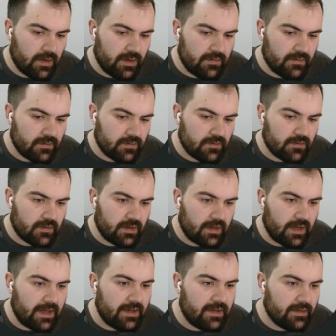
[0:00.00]
So it's just like
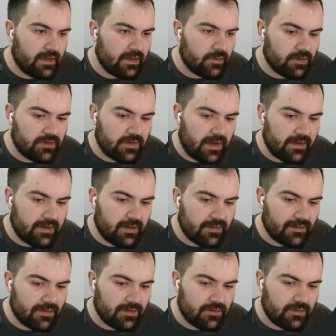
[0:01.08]
any language and
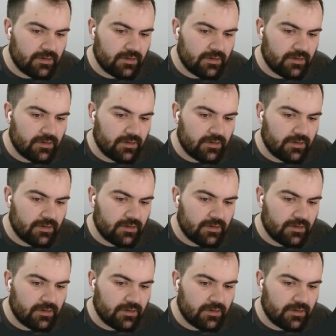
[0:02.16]
English.